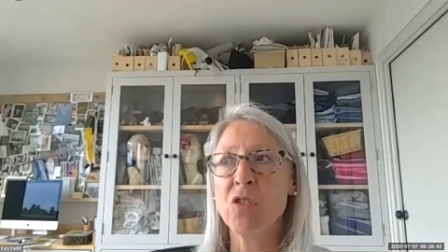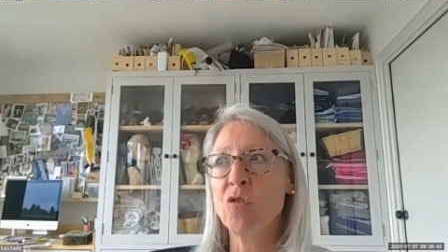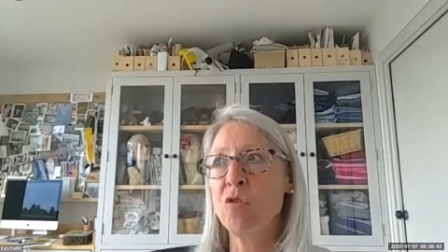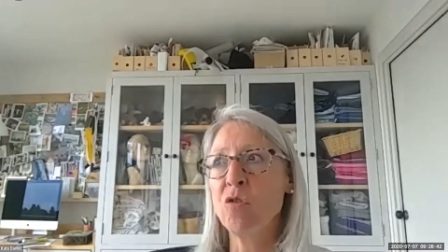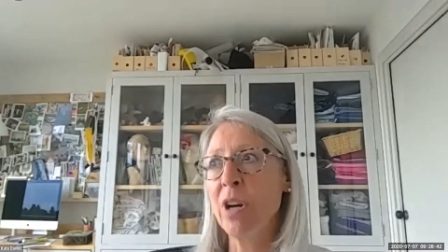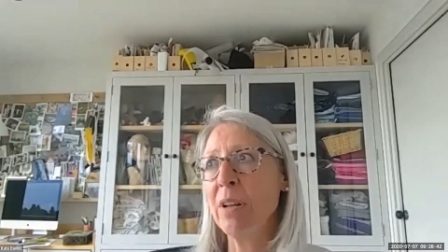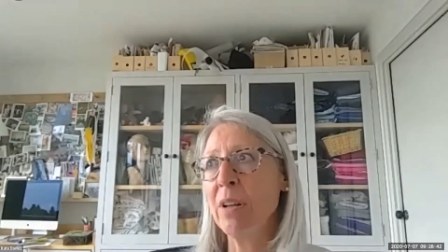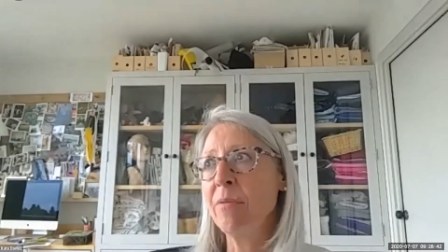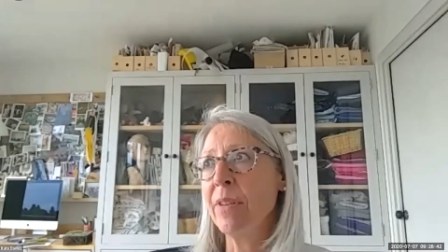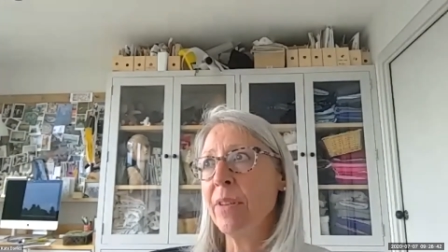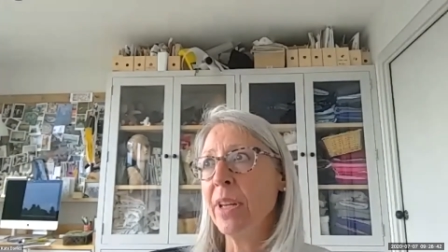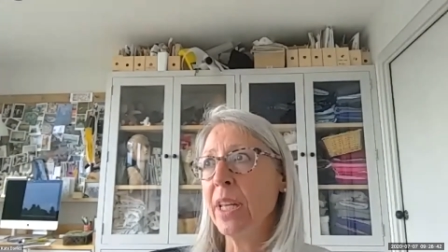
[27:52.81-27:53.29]

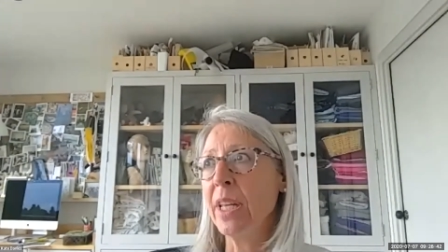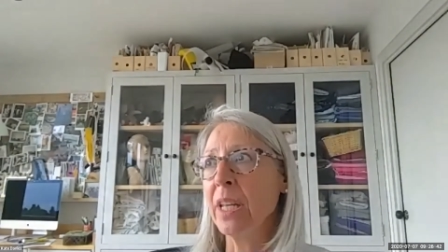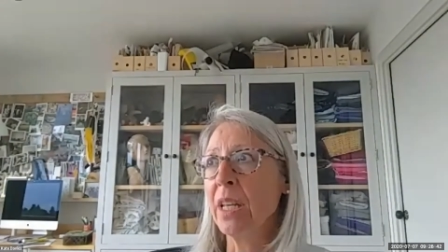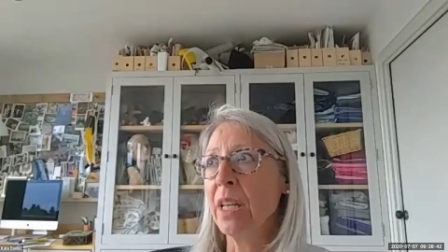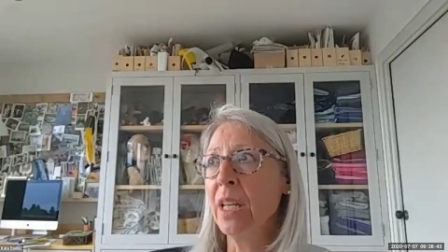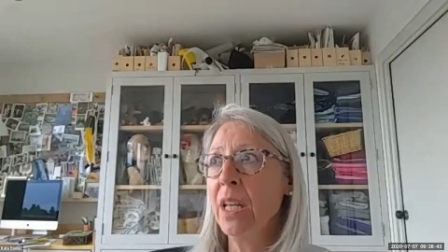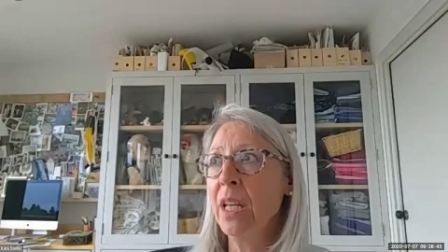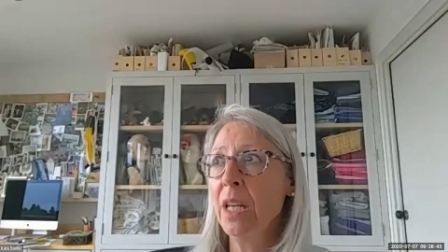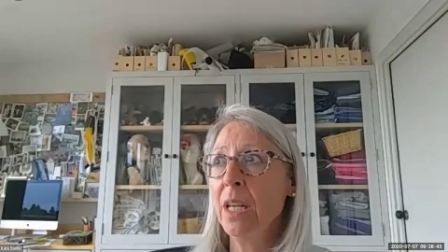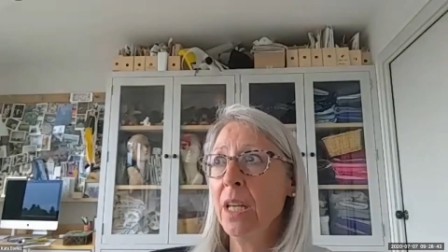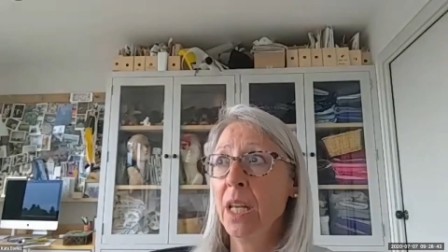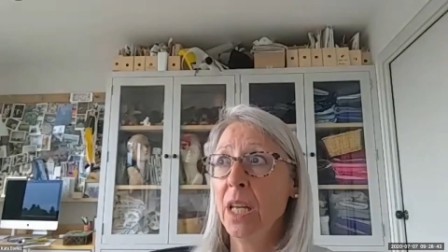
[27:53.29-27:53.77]

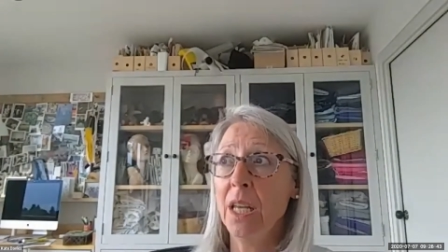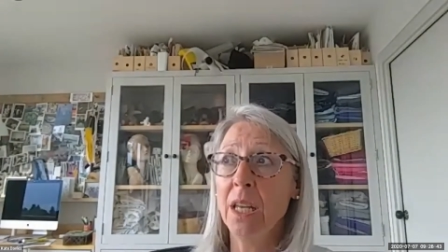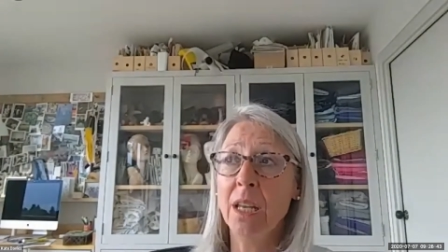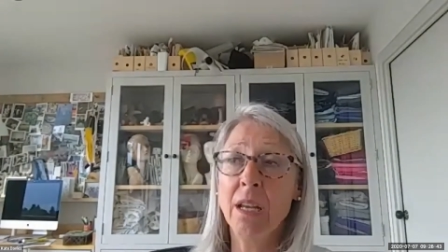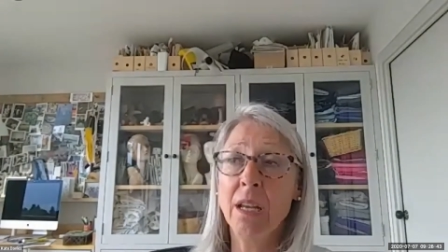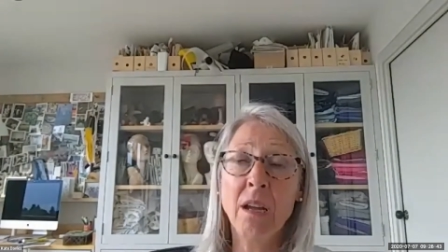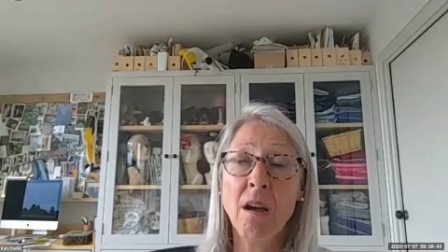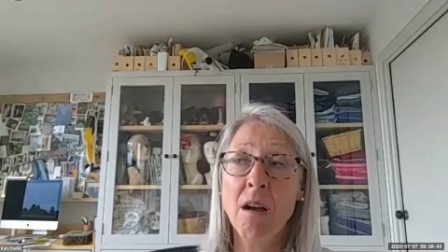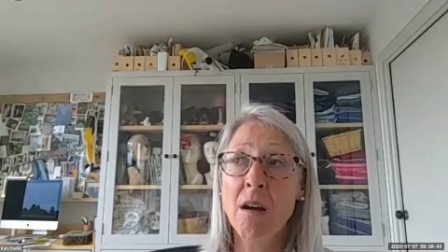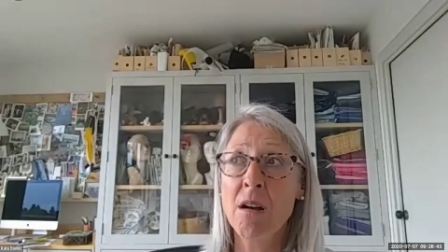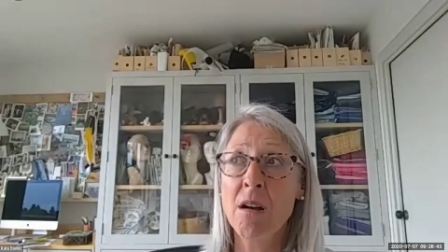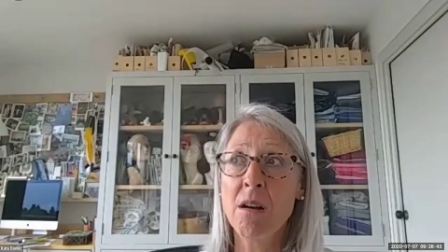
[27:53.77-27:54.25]
travelling
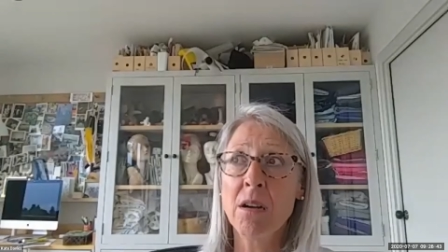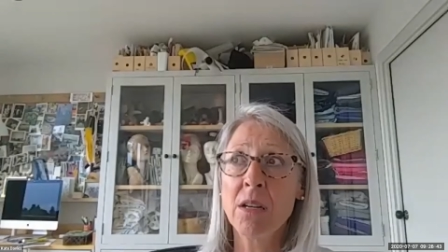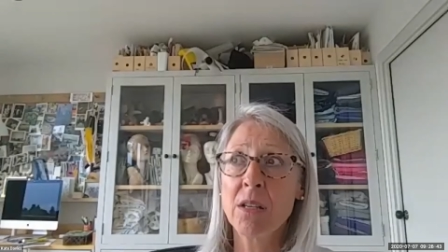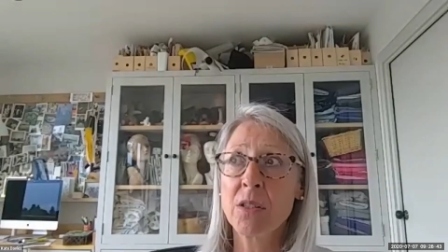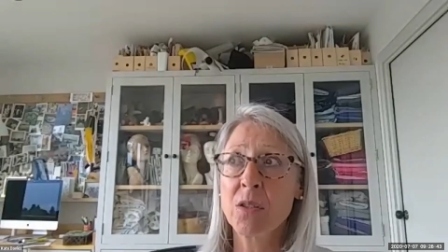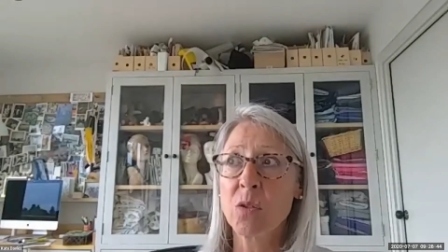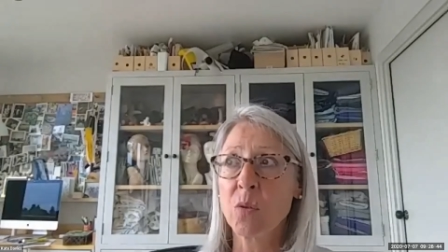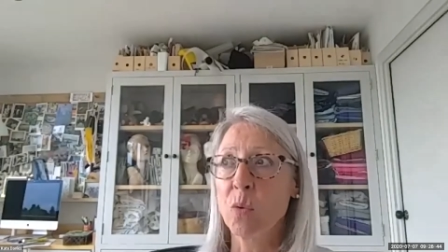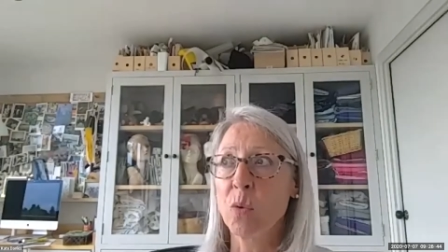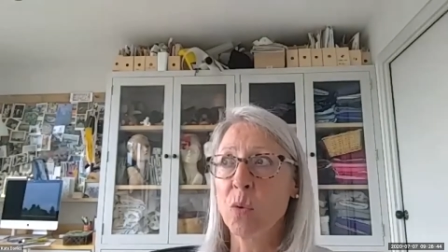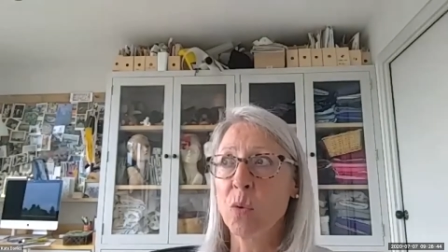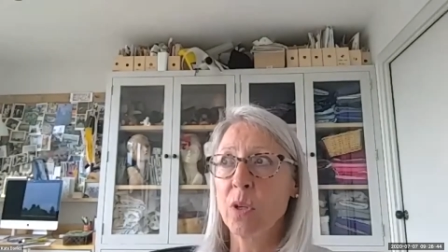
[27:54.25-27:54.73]
in
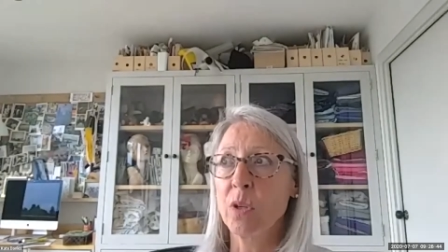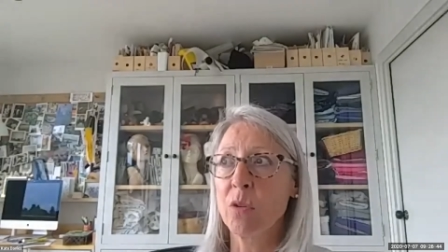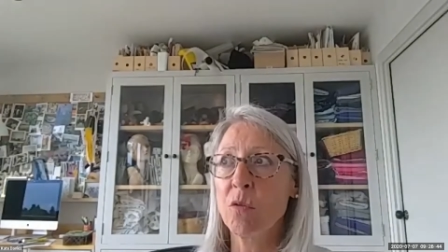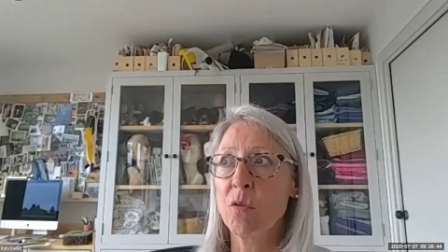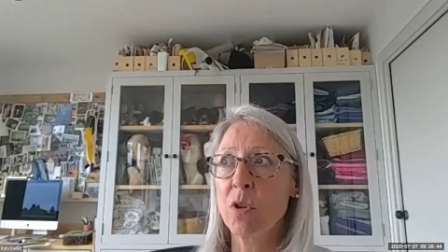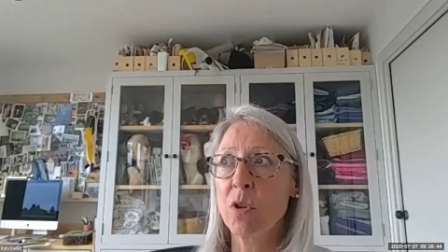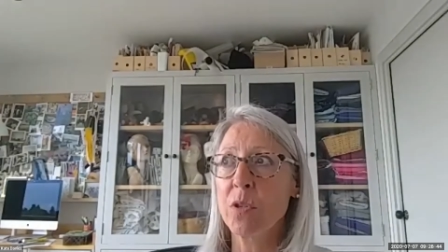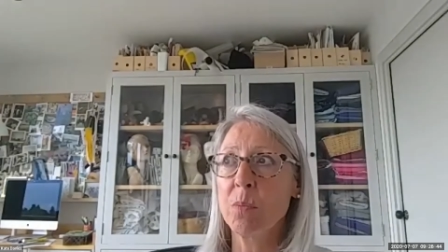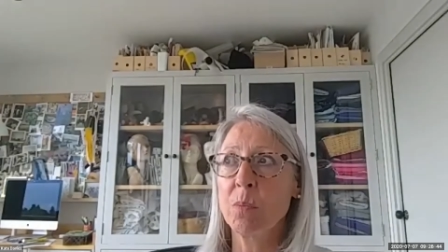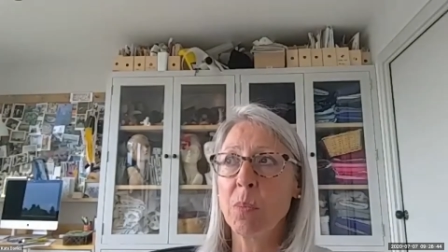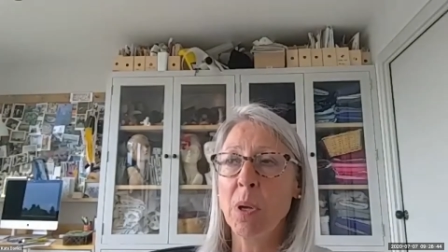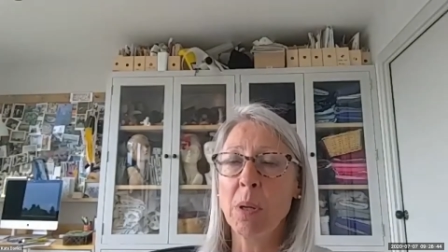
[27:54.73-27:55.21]
cars or
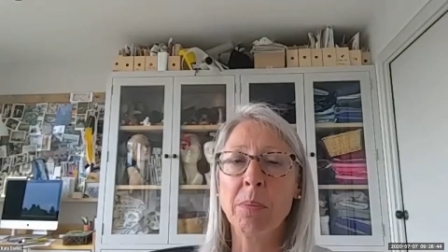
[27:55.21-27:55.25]
across